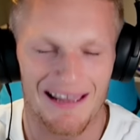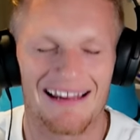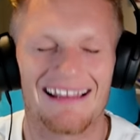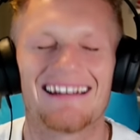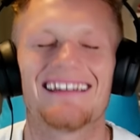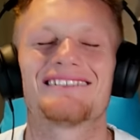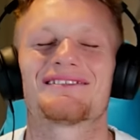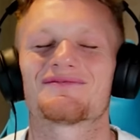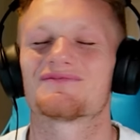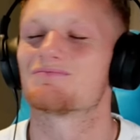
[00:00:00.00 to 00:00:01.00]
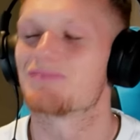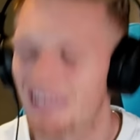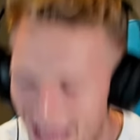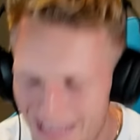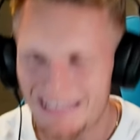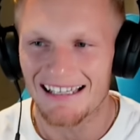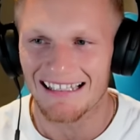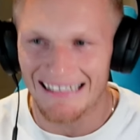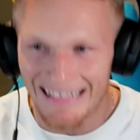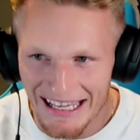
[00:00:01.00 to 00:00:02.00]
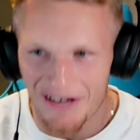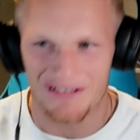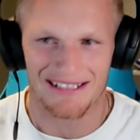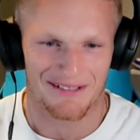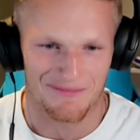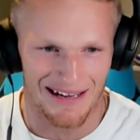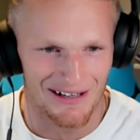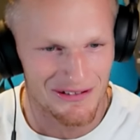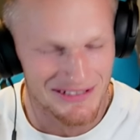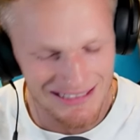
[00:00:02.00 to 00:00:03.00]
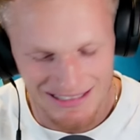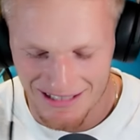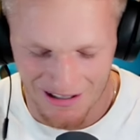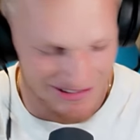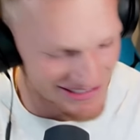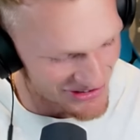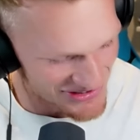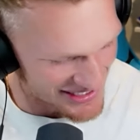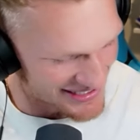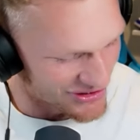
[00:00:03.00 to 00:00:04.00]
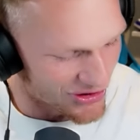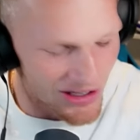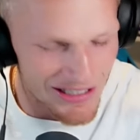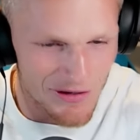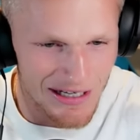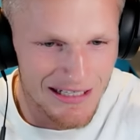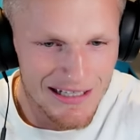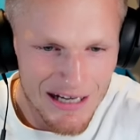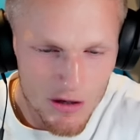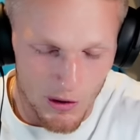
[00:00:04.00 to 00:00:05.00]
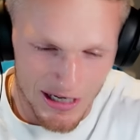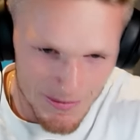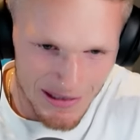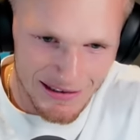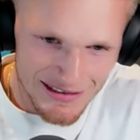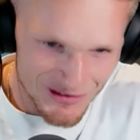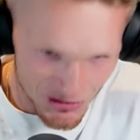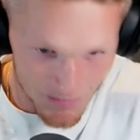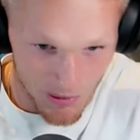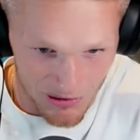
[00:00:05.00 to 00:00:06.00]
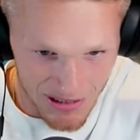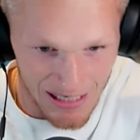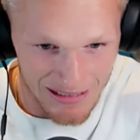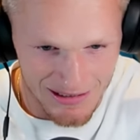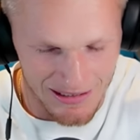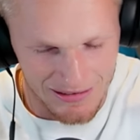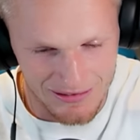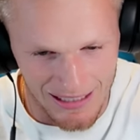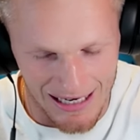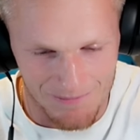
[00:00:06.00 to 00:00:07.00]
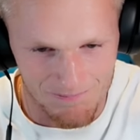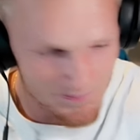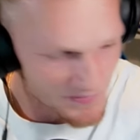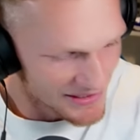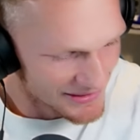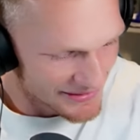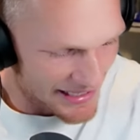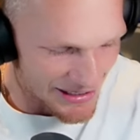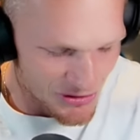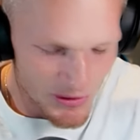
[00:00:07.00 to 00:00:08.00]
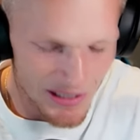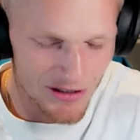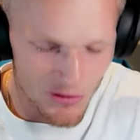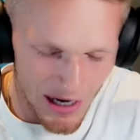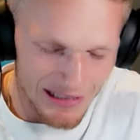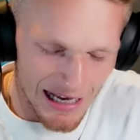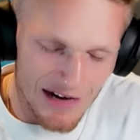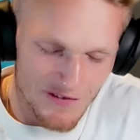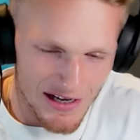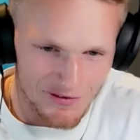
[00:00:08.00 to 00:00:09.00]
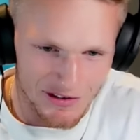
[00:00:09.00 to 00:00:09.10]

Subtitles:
And it is bloody hilarious, mate. I was in hysterics, as I said, and I highly recommend listening to the podcast. And, yeah, you'll get a great laugh out of it.